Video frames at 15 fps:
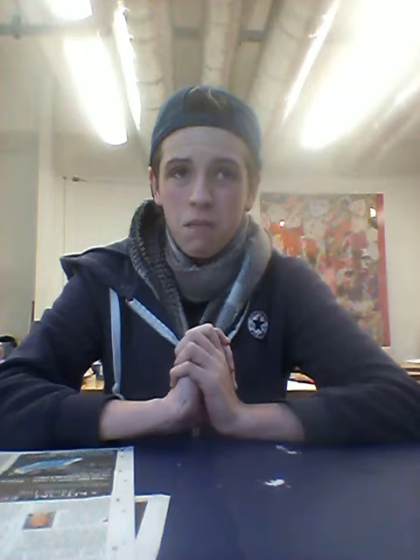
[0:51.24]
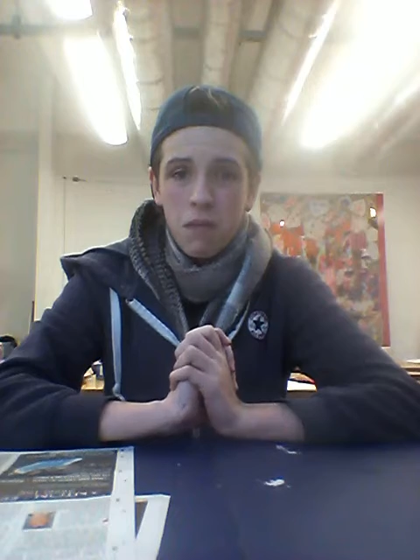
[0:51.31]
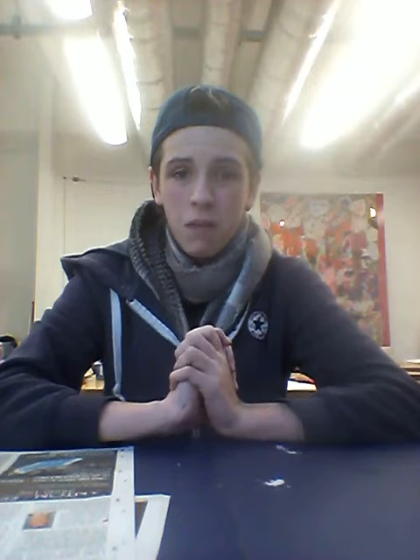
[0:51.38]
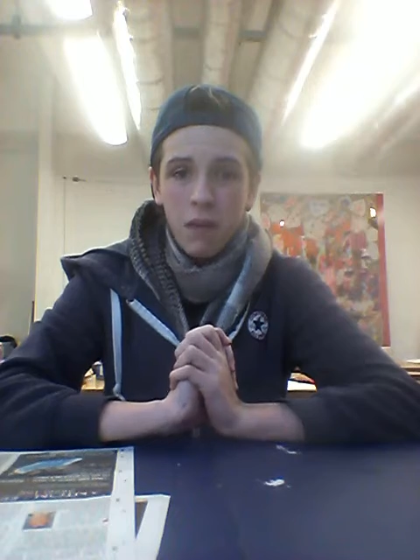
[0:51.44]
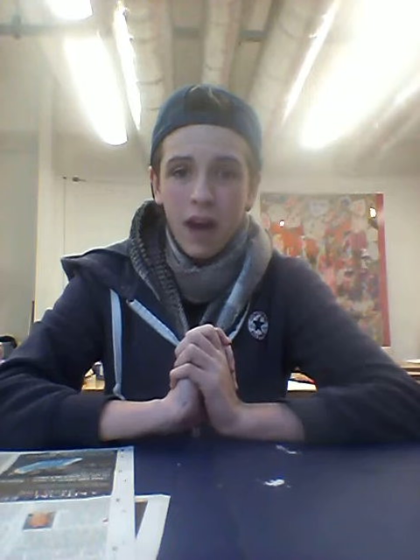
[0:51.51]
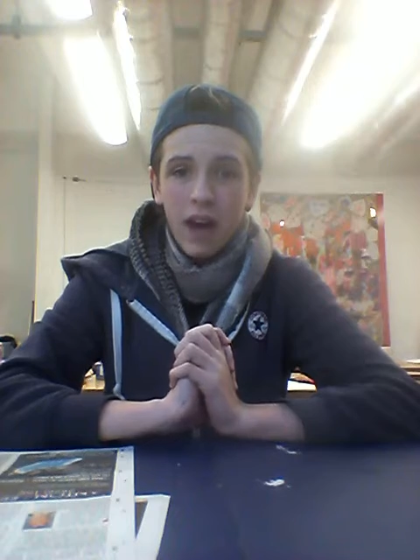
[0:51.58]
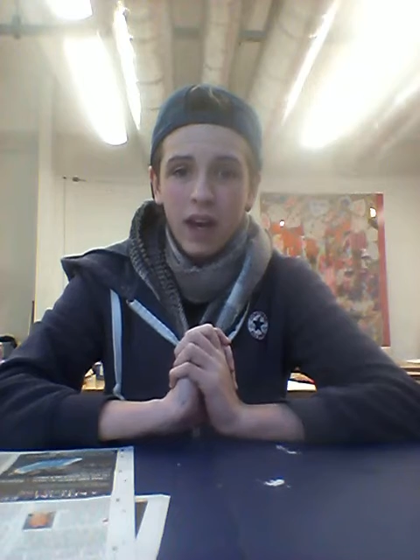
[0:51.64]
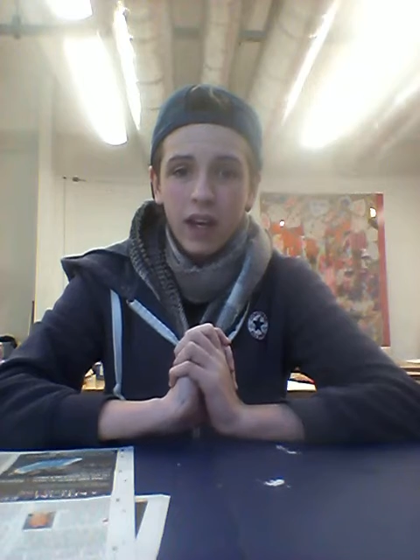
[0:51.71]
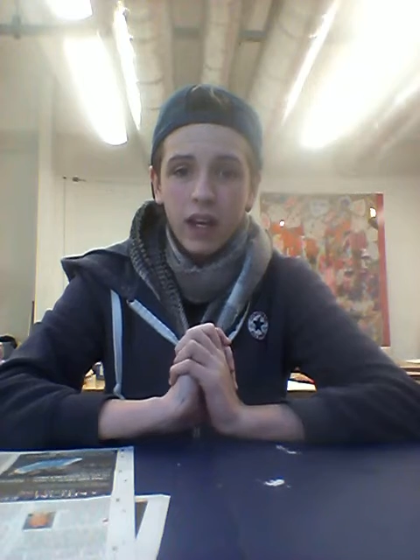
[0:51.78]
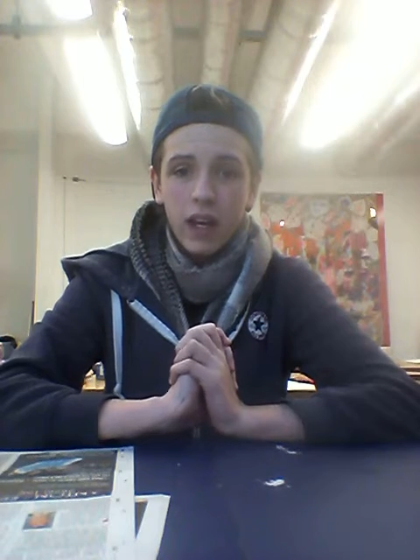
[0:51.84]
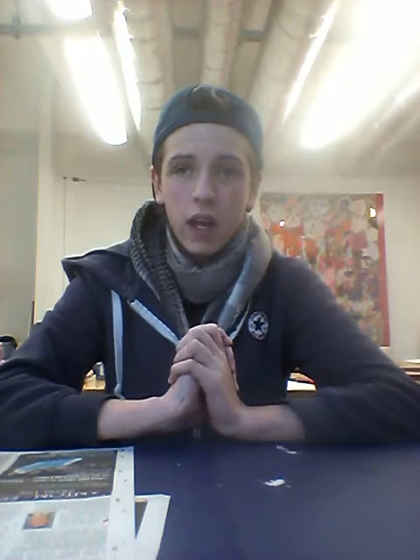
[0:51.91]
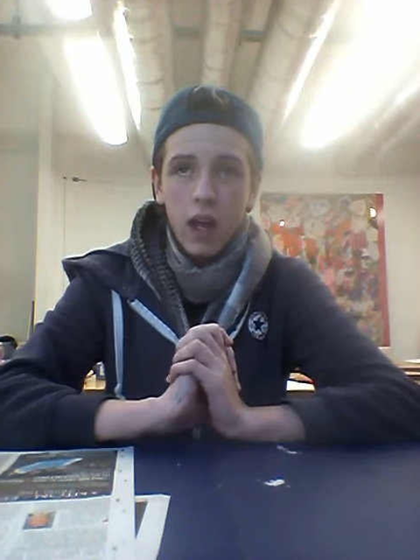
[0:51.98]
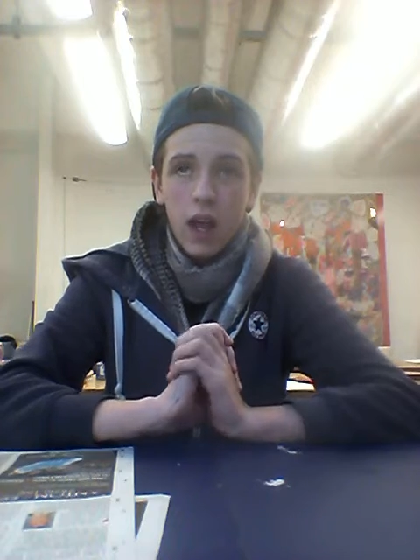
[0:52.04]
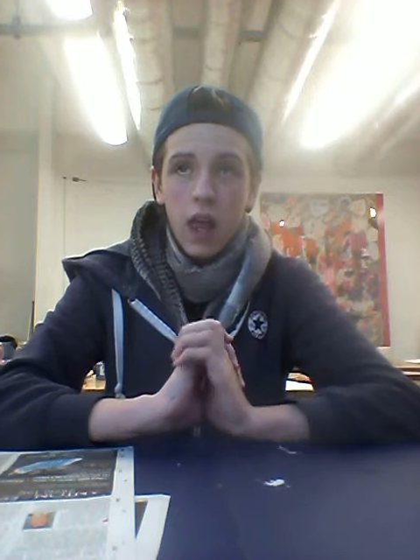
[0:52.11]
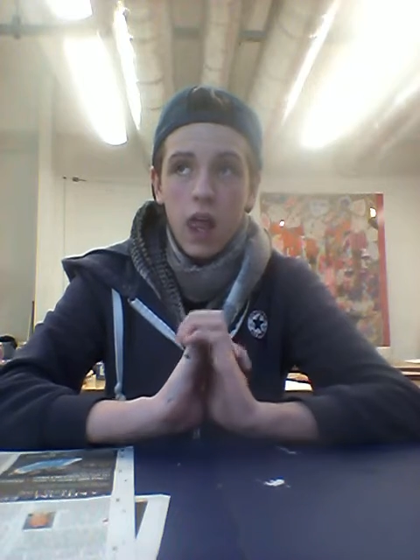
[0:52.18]
My bag,
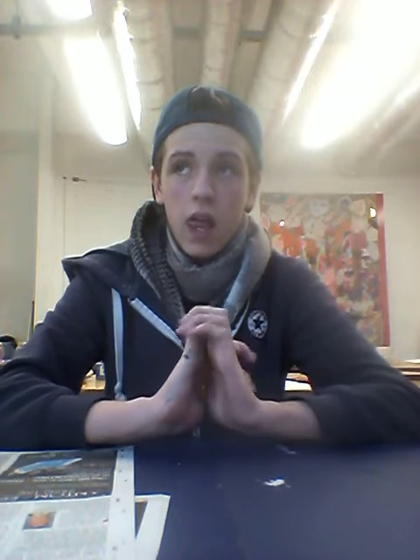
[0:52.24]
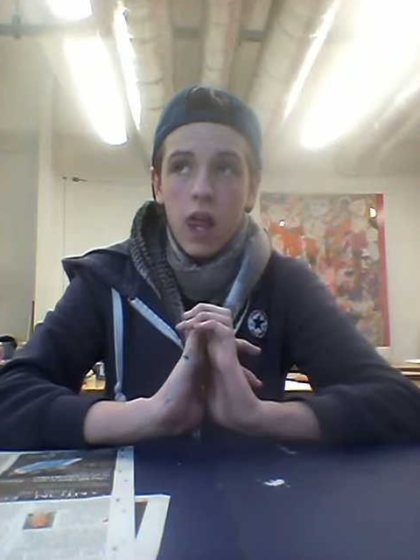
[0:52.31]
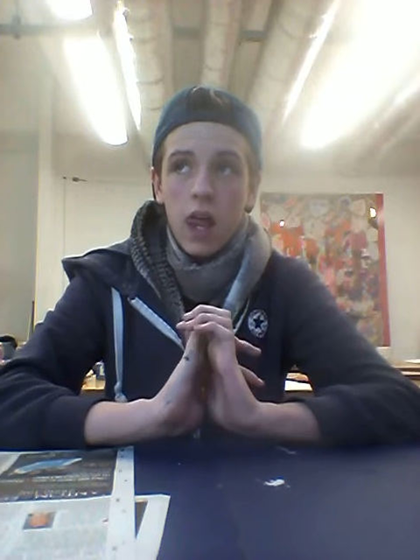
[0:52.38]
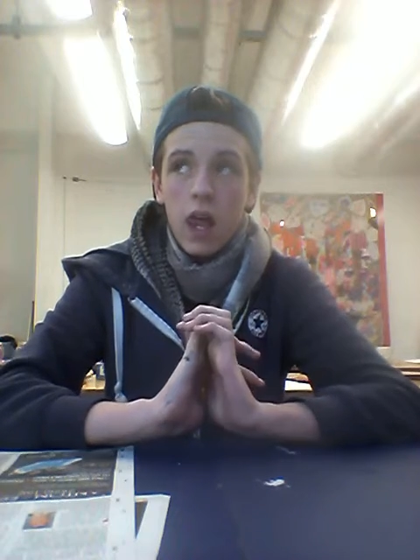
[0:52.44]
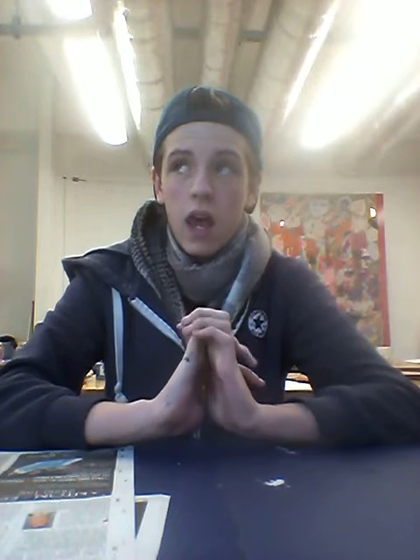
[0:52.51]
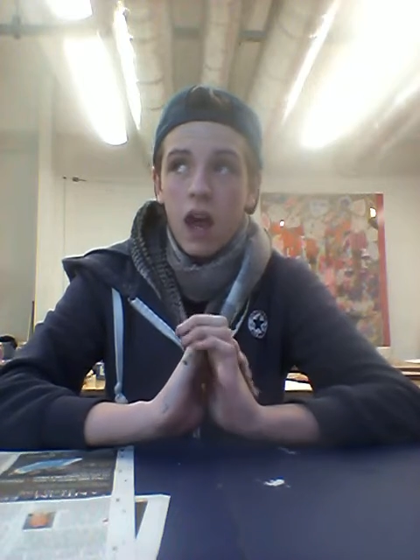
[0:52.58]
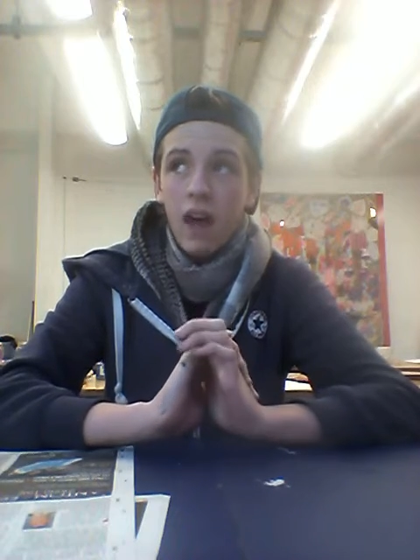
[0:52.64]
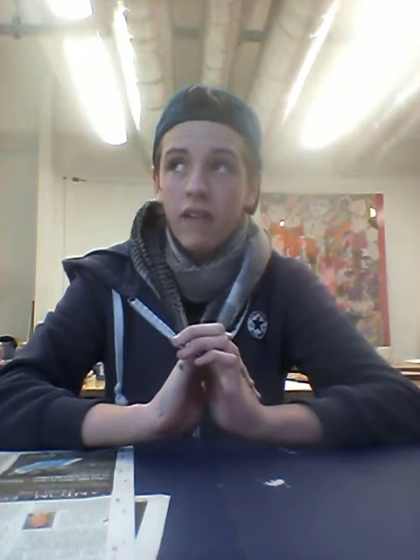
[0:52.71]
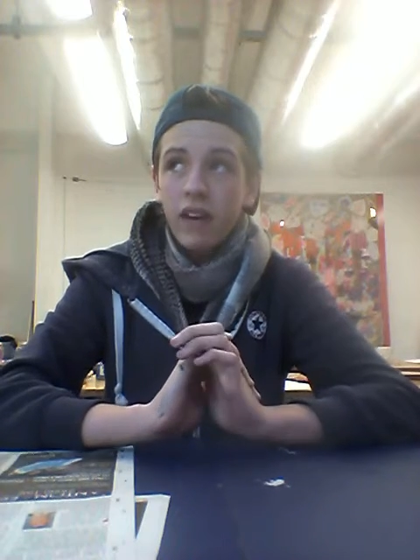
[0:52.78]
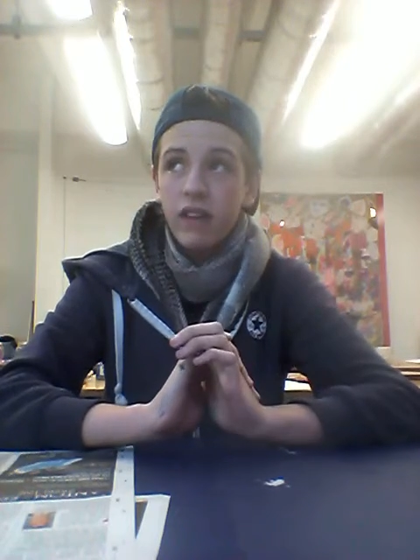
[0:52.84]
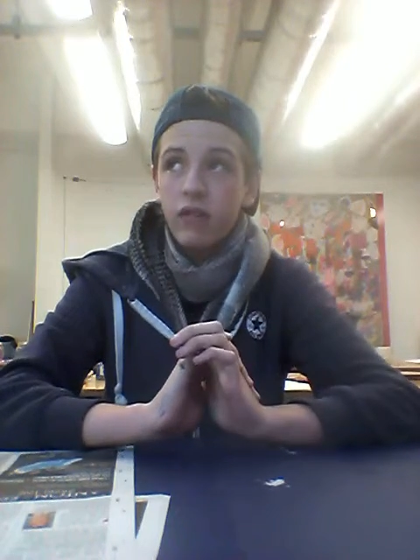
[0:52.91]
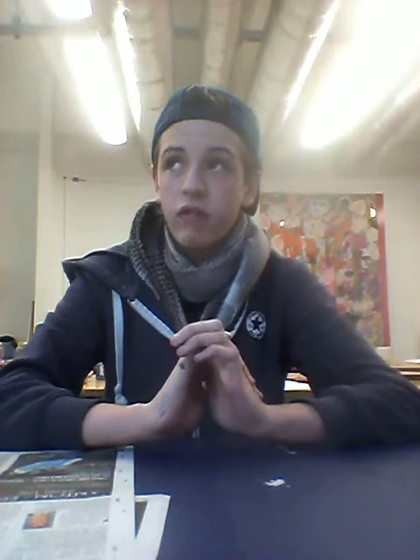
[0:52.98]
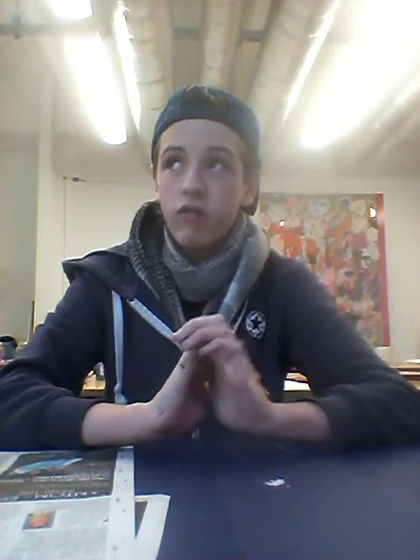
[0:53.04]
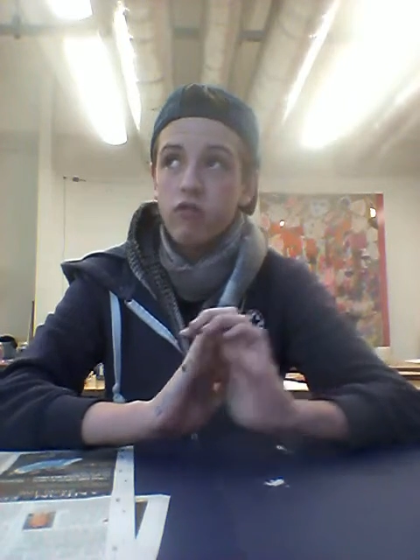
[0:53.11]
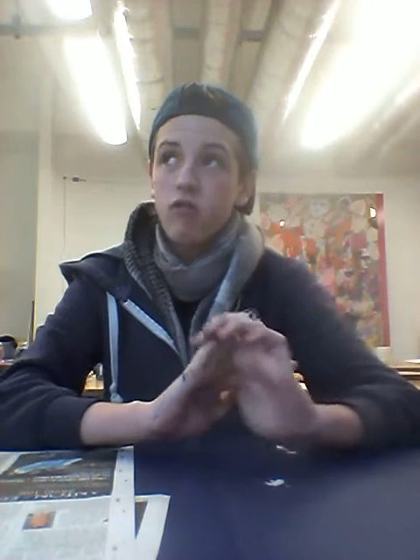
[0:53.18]
I've had
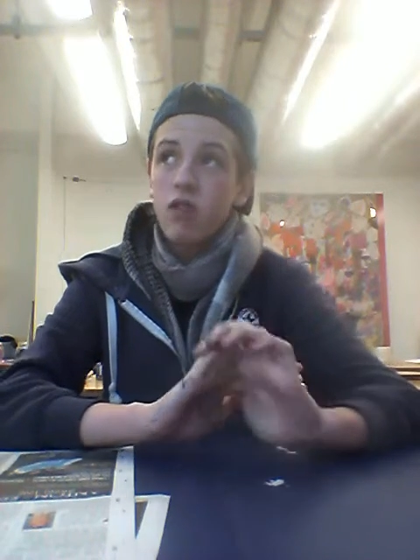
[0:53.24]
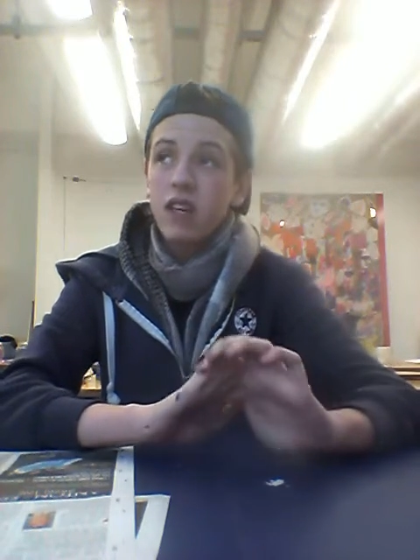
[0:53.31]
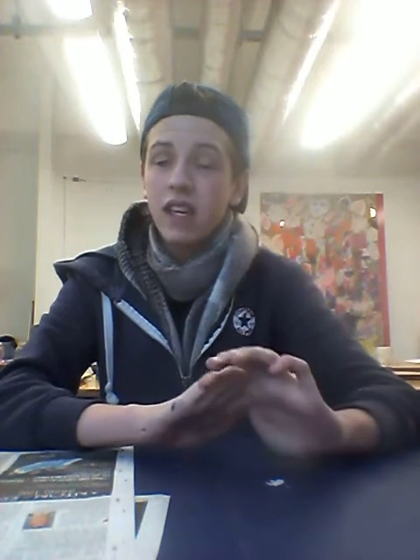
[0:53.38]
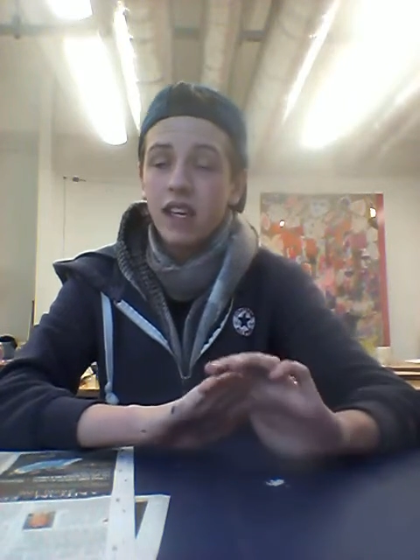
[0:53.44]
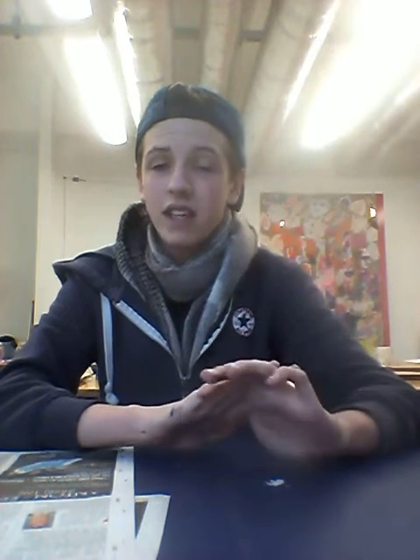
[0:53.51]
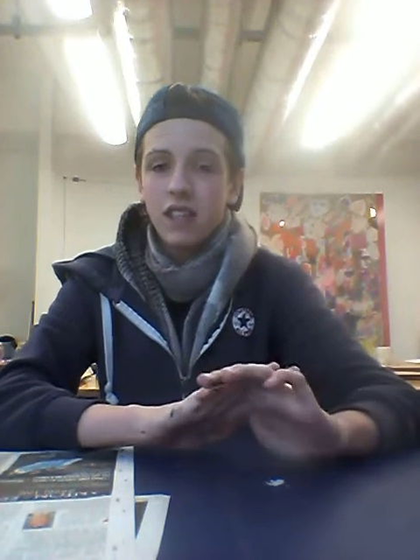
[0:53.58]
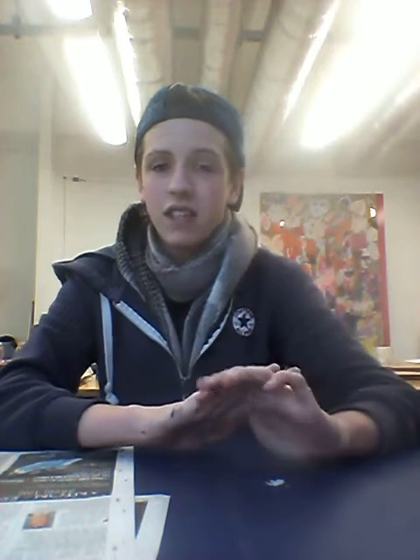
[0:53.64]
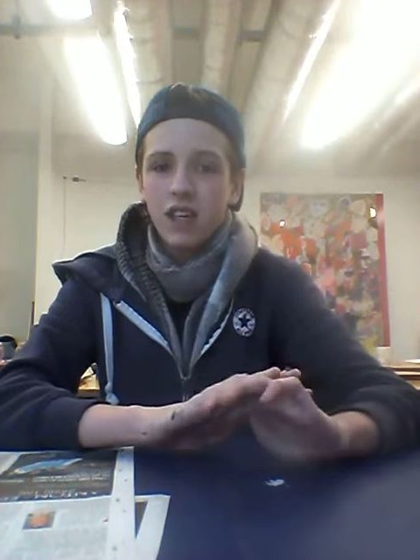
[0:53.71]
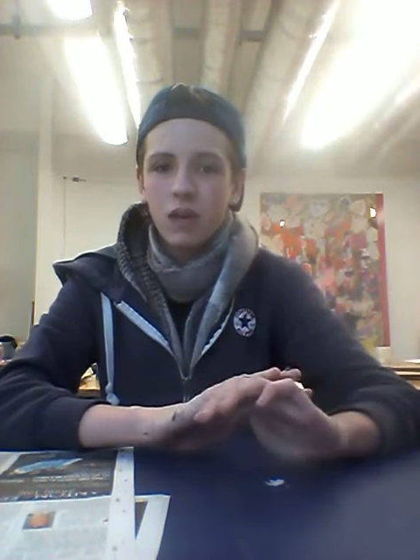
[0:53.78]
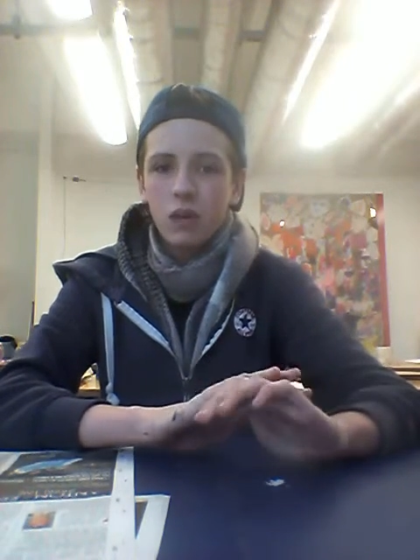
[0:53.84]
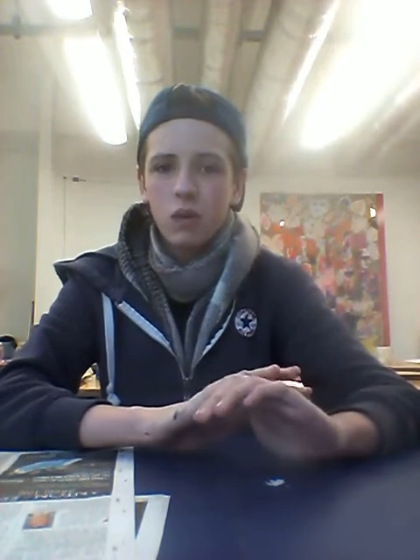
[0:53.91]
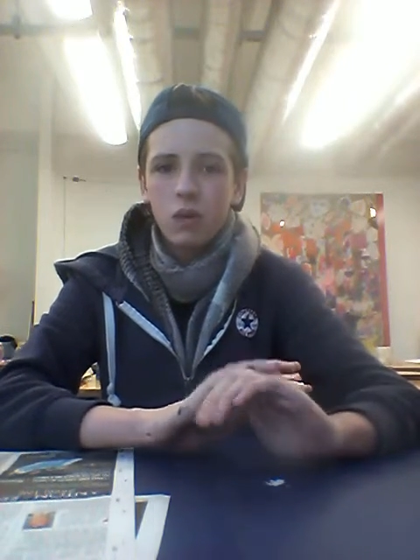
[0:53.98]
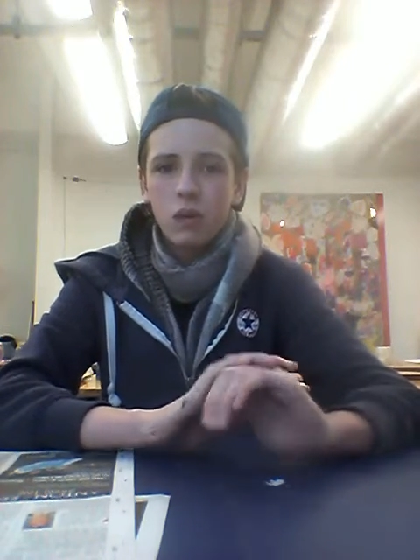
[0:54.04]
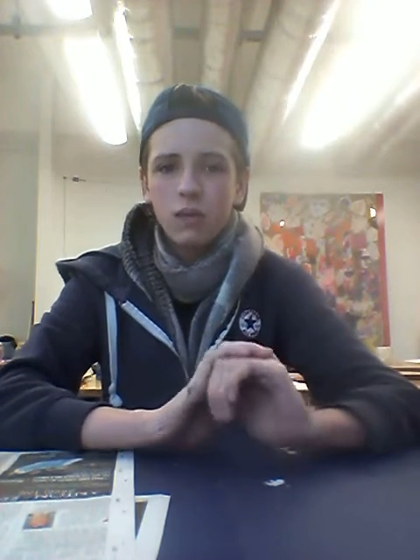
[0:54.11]
3 years now,